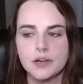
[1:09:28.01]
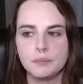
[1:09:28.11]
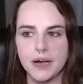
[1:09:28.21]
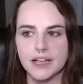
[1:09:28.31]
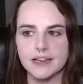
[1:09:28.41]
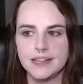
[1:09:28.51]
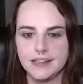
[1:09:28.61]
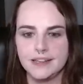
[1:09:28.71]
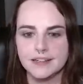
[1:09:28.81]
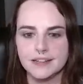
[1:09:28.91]
But
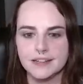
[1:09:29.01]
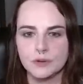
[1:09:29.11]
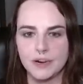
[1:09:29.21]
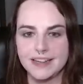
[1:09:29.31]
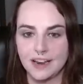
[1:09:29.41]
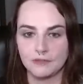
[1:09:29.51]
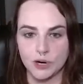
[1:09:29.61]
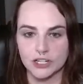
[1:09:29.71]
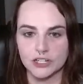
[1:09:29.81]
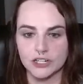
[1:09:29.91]
he when he got off
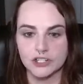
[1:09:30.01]
work,